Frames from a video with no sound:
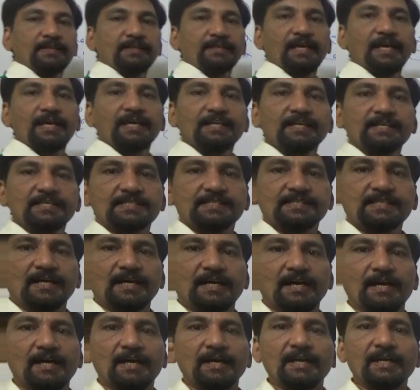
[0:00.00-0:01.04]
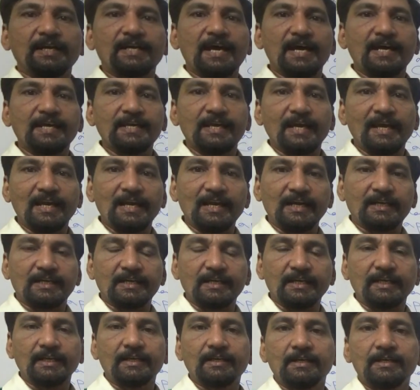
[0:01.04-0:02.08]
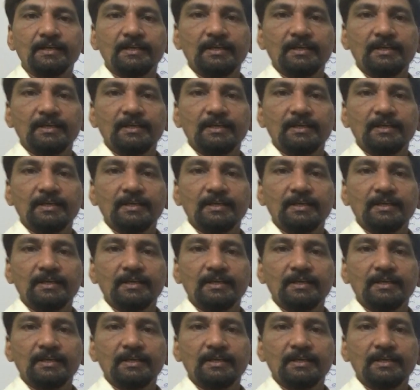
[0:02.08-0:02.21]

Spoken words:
air is the dielectric